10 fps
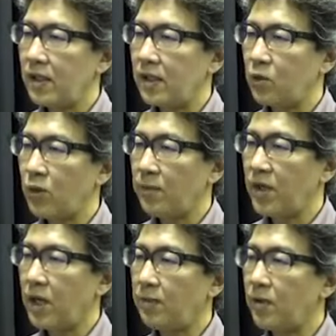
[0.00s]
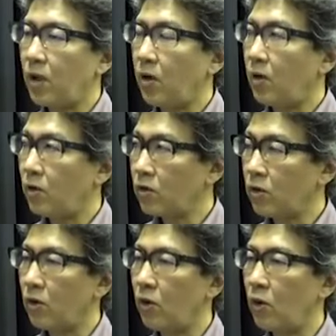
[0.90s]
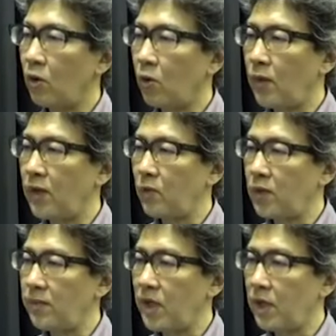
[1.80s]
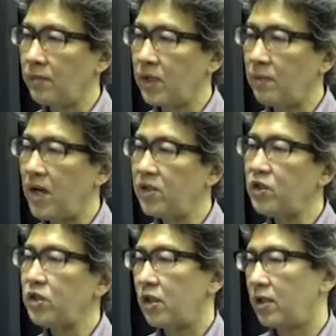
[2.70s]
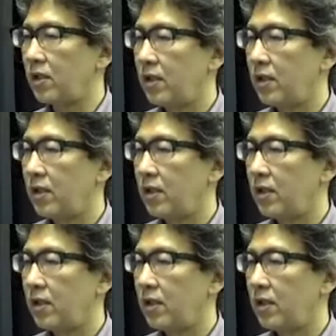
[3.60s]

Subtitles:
as we become old or when we become dementia,